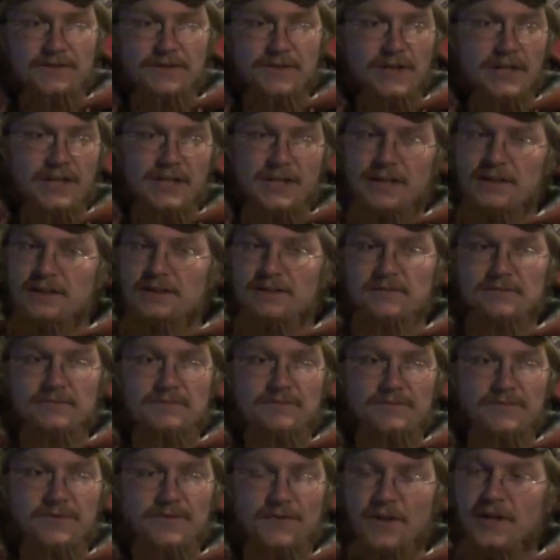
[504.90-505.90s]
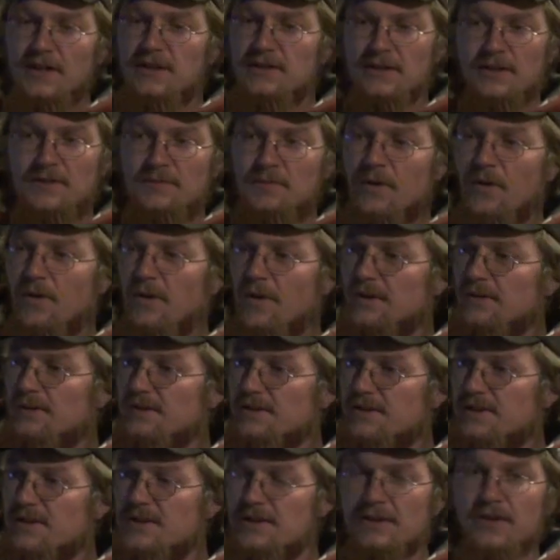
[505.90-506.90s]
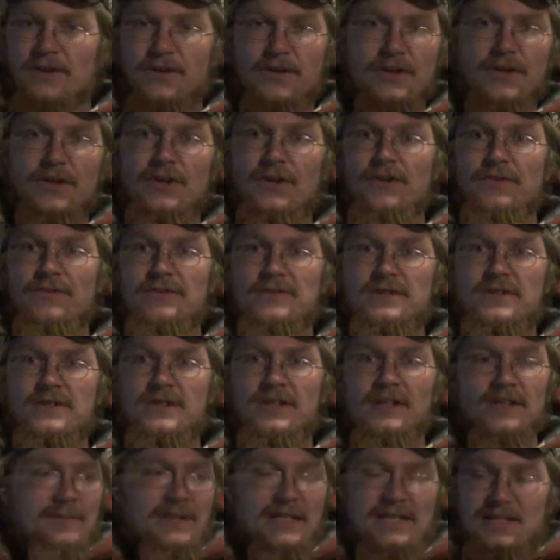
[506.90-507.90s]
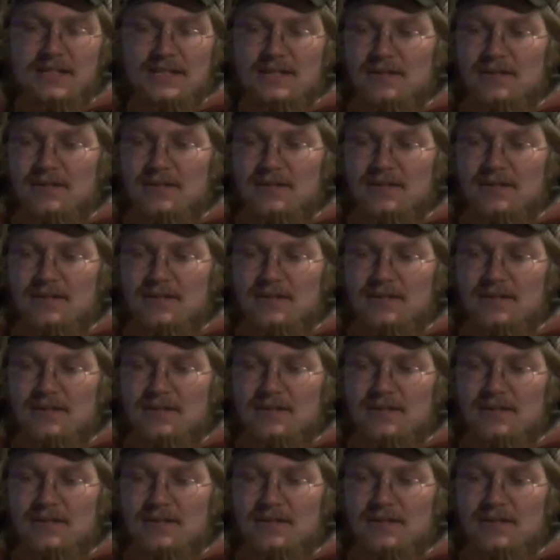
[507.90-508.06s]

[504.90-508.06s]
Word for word: friggin' frig Tim Hortons. They're goofs. I mean,